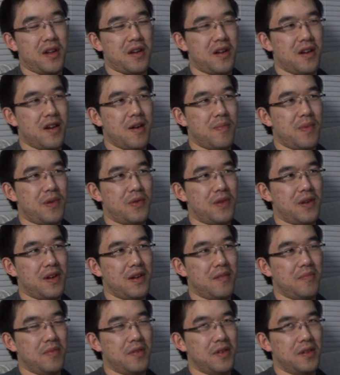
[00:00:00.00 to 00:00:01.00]
get
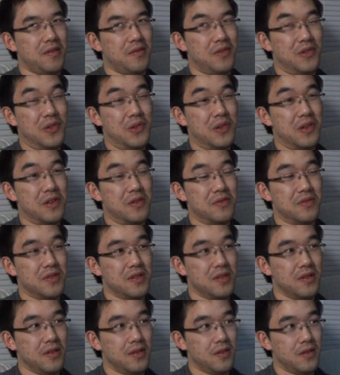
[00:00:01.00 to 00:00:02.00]
copyrighted, but who
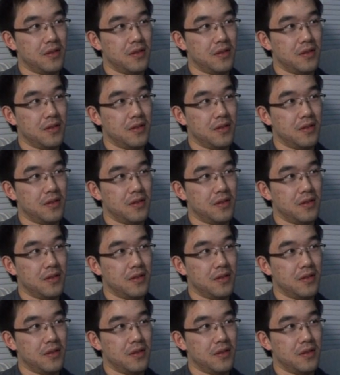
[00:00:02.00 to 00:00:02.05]
knows.